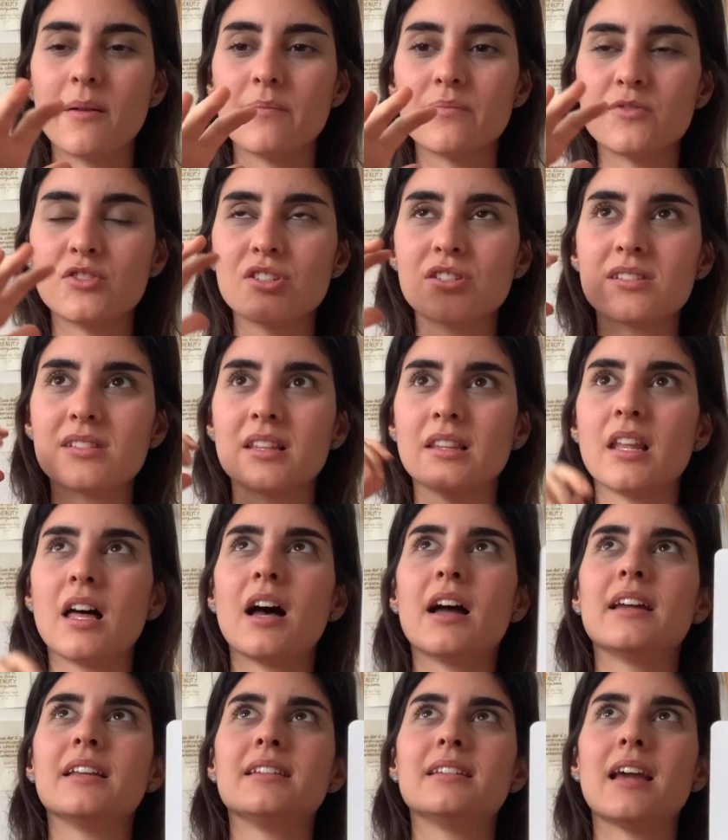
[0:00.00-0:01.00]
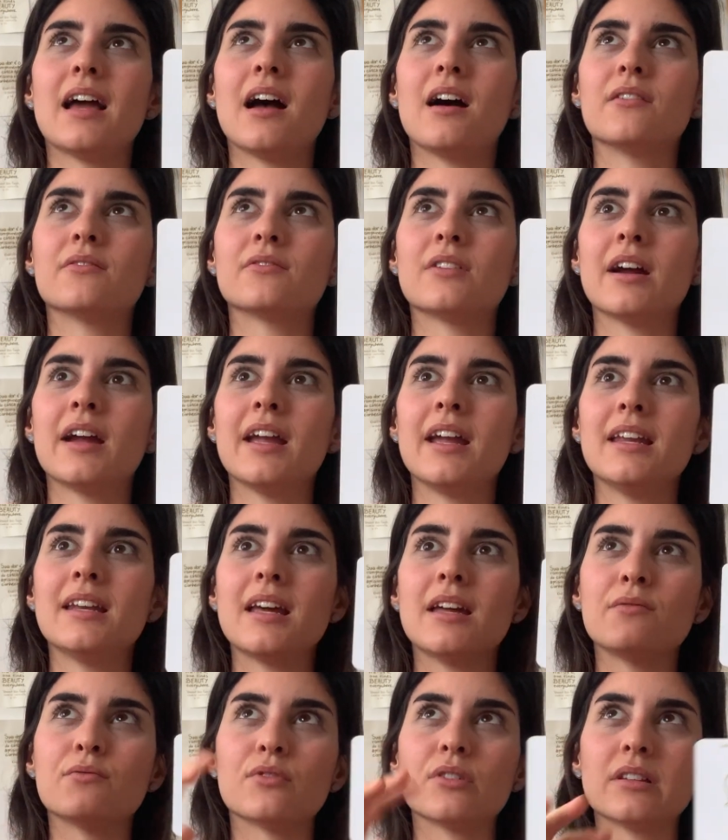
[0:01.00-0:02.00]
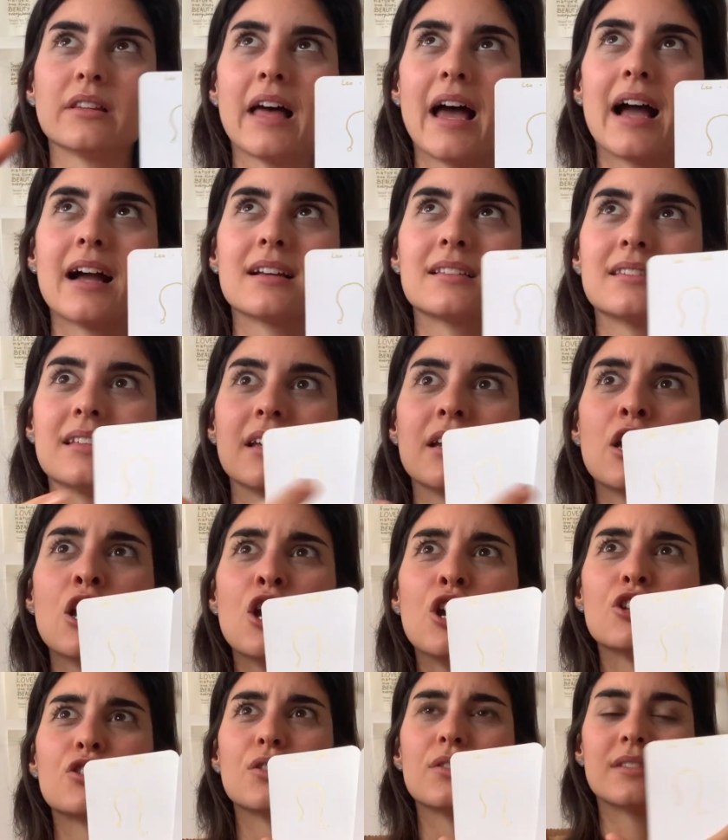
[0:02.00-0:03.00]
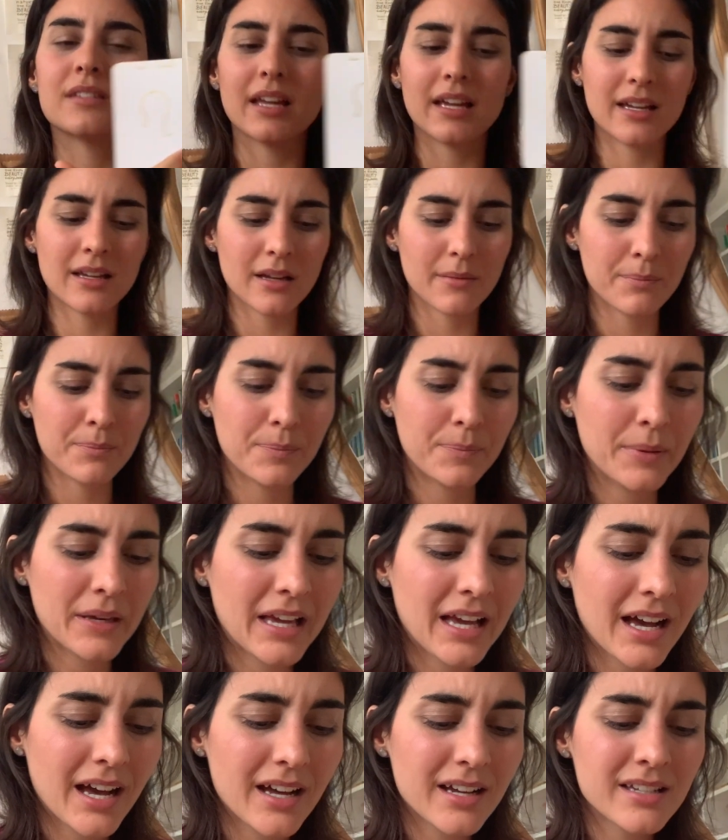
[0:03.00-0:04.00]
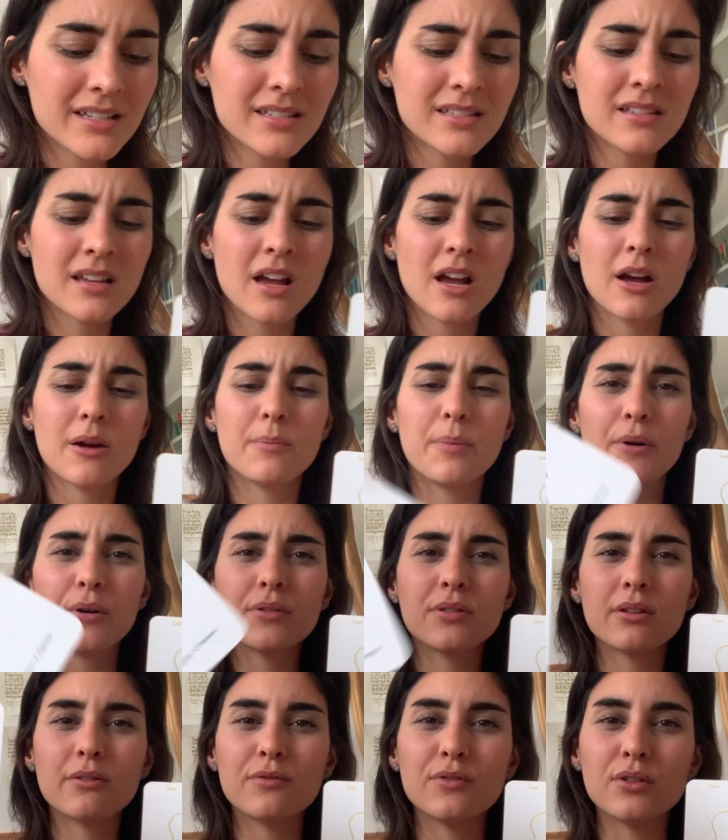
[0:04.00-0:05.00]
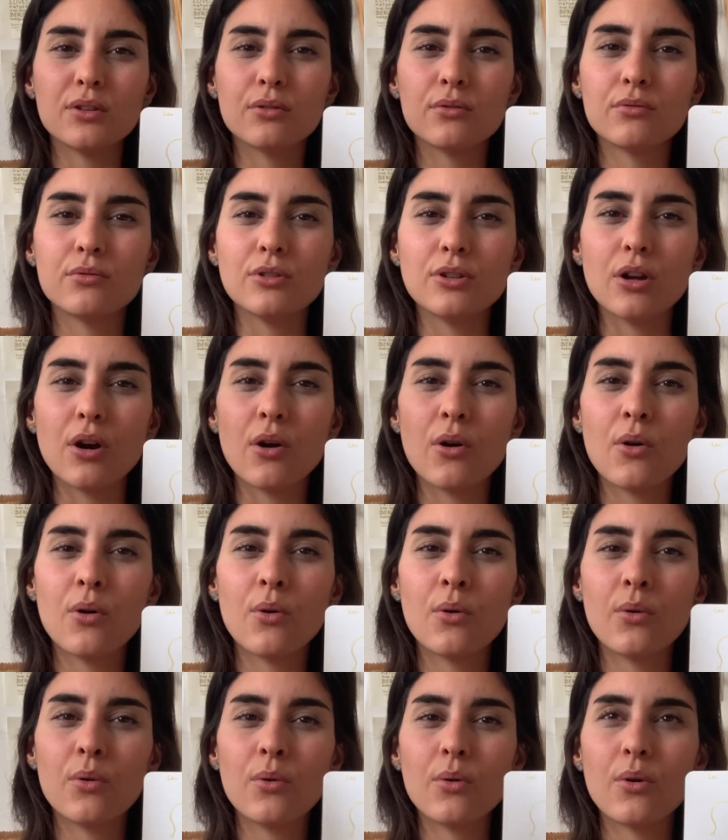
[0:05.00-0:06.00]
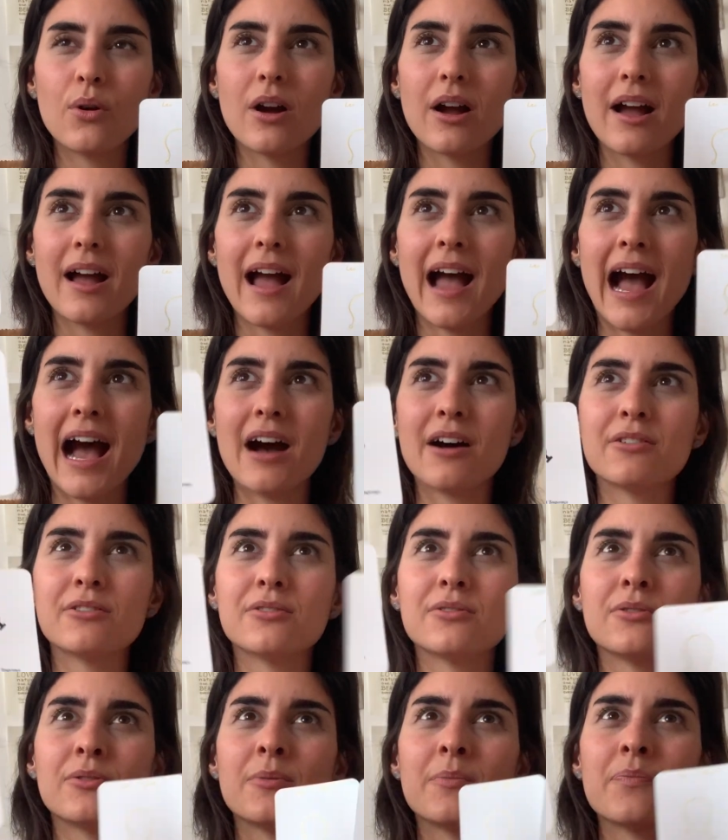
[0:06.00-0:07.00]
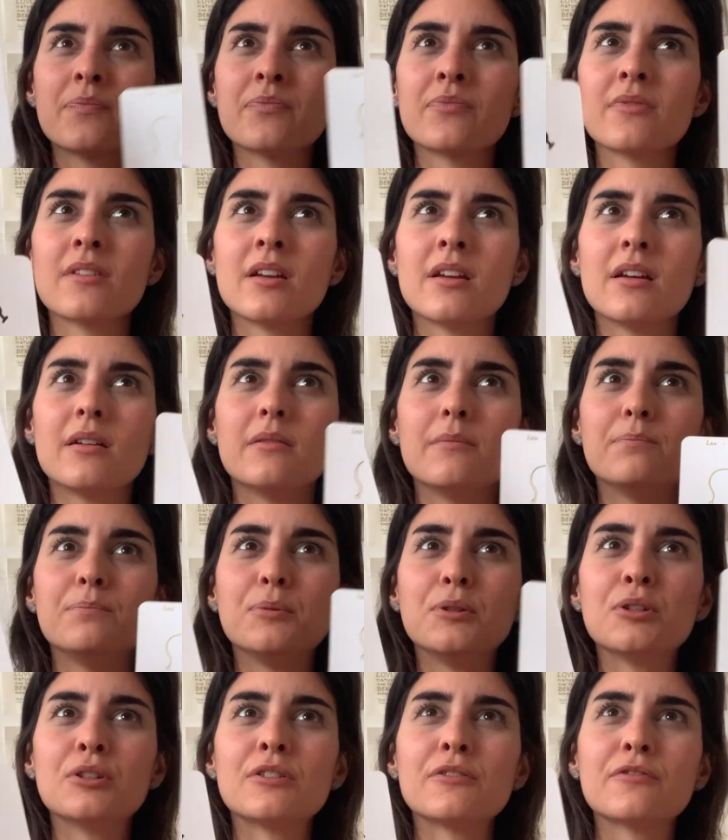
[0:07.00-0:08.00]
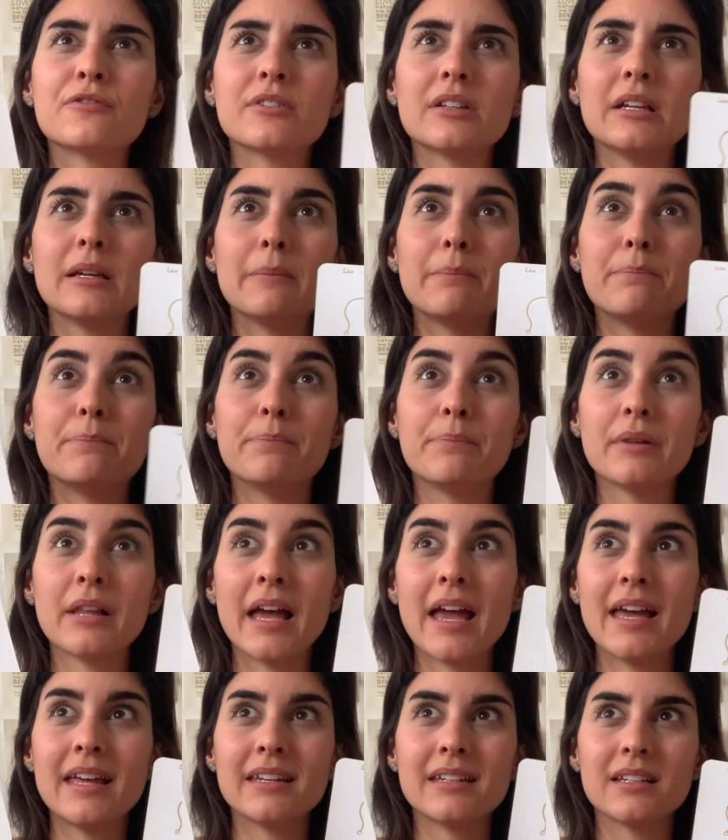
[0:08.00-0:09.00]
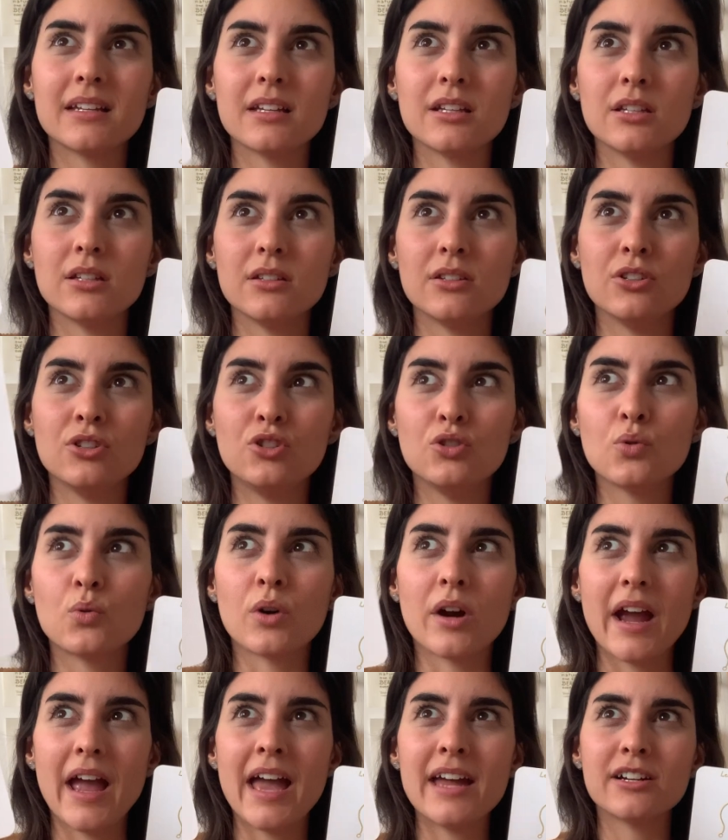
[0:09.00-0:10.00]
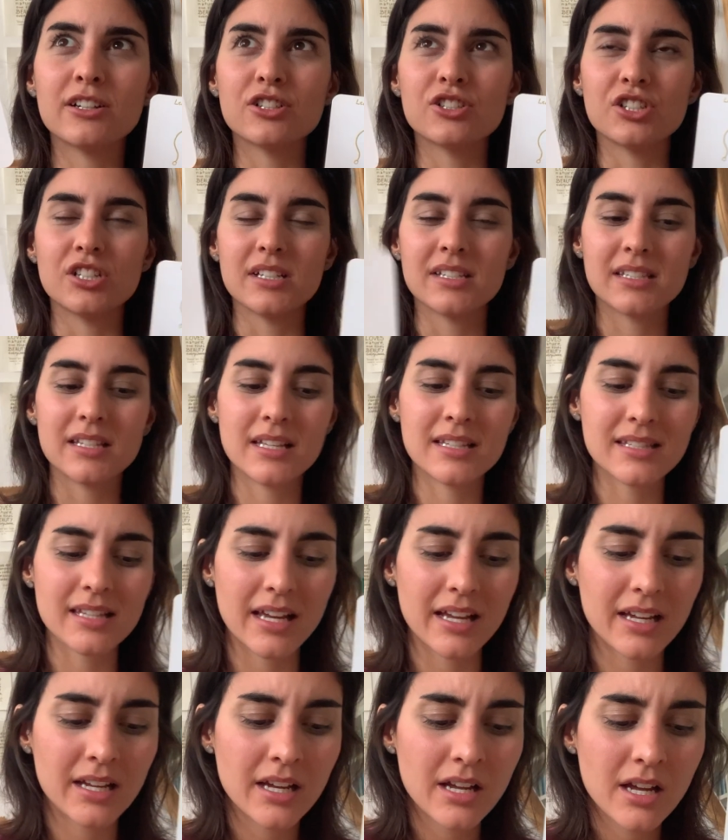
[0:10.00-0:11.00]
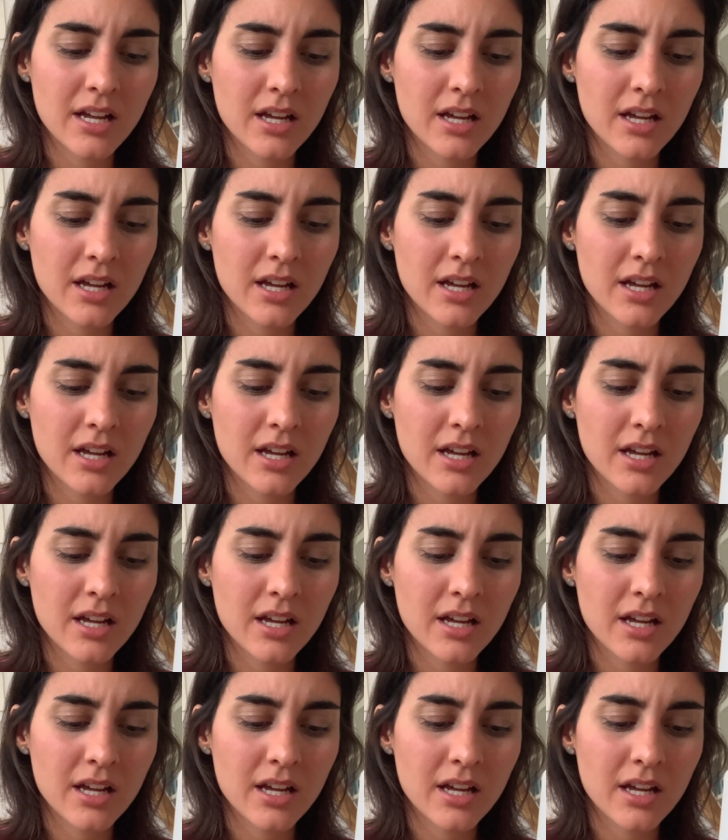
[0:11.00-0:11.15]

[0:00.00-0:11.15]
just lying down, right, and relaxing. So it's like because both of you know how to beautifully blend your energies, it's like